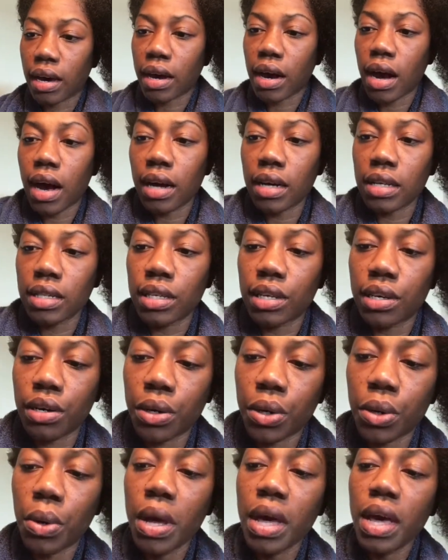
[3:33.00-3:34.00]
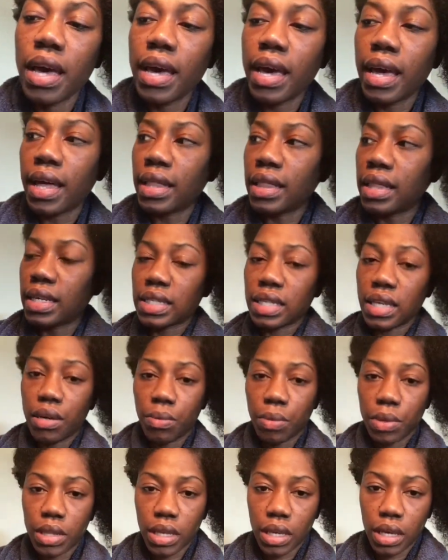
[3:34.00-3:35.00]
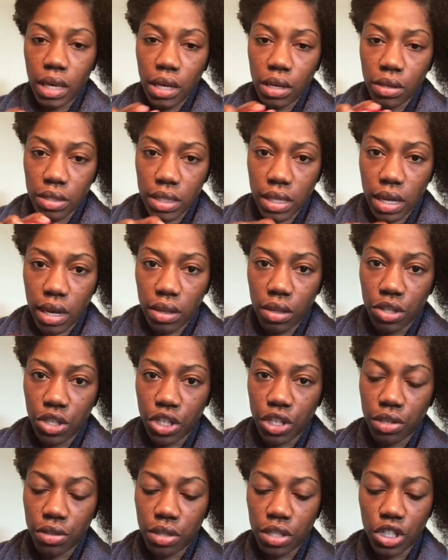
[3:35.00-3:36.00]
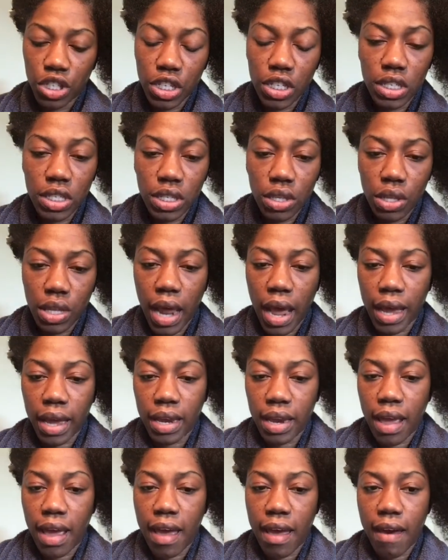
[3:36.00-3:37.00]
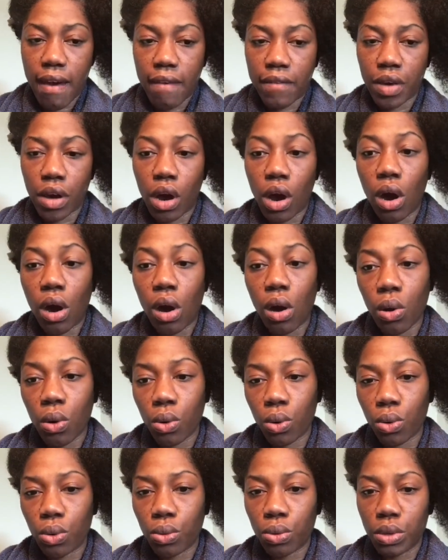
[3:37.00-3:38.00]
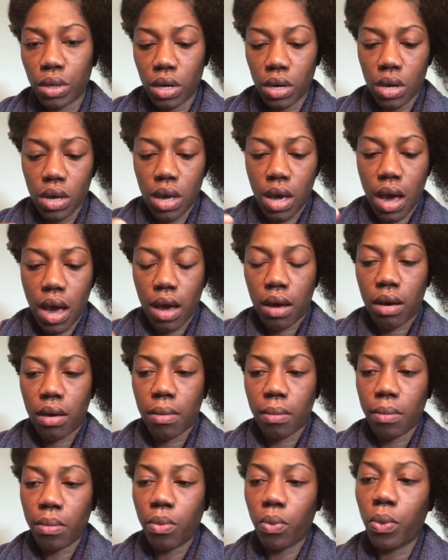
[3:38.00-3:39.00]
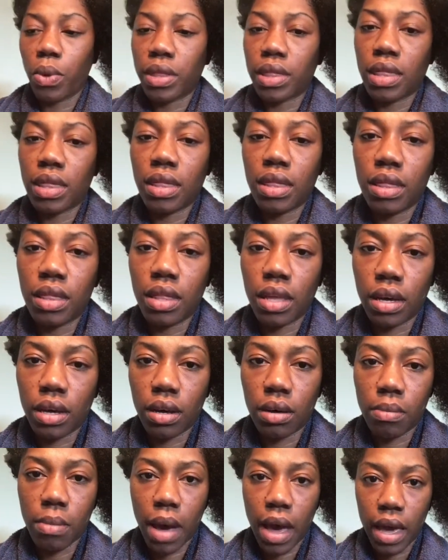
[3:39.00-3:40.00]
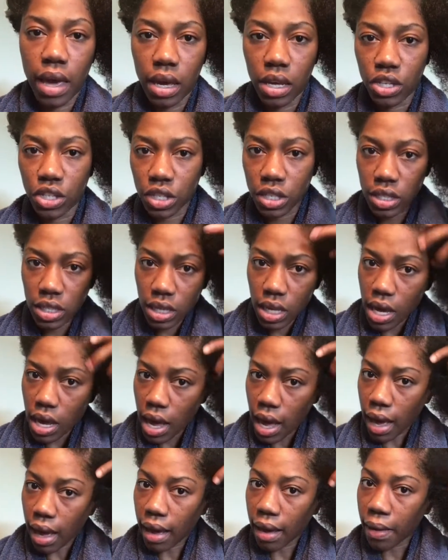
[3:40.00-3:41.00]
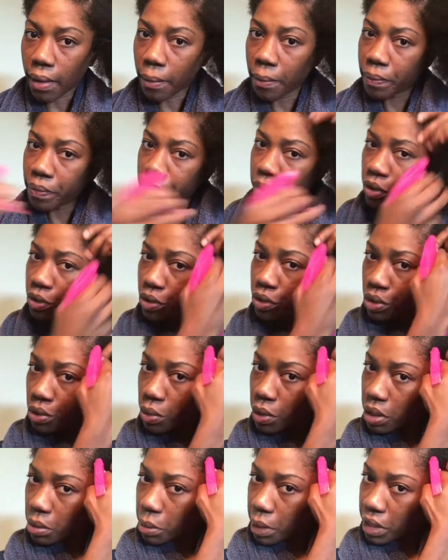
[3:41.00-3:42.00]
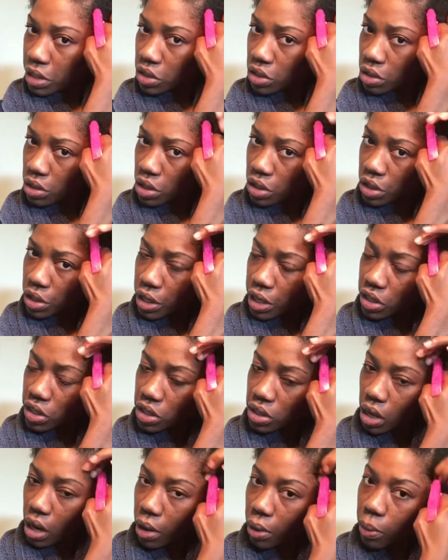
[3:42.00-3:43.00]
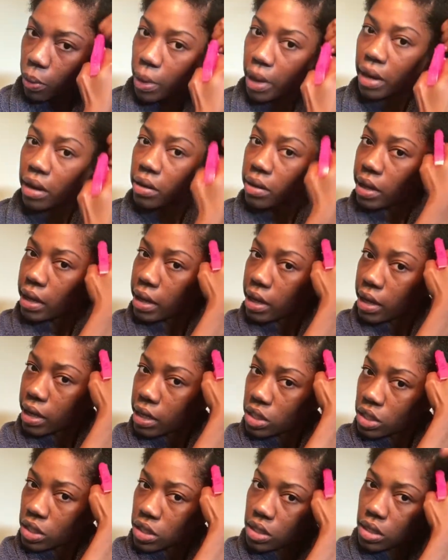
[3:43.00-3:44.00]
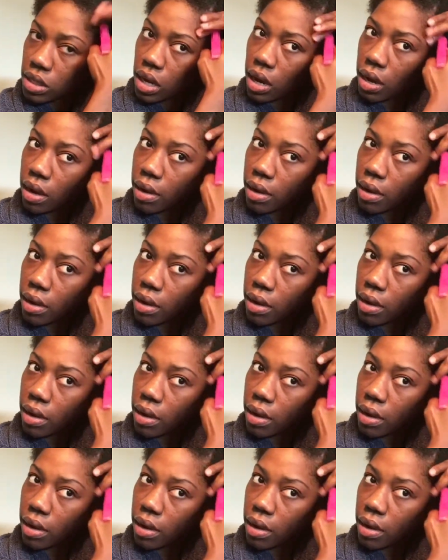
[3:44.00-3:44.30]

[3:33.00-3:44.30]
cocktail this in with the Eco Styler Gel, just so that I can have a hold with my edges. You do want to make sure that your edges are wet on the edges.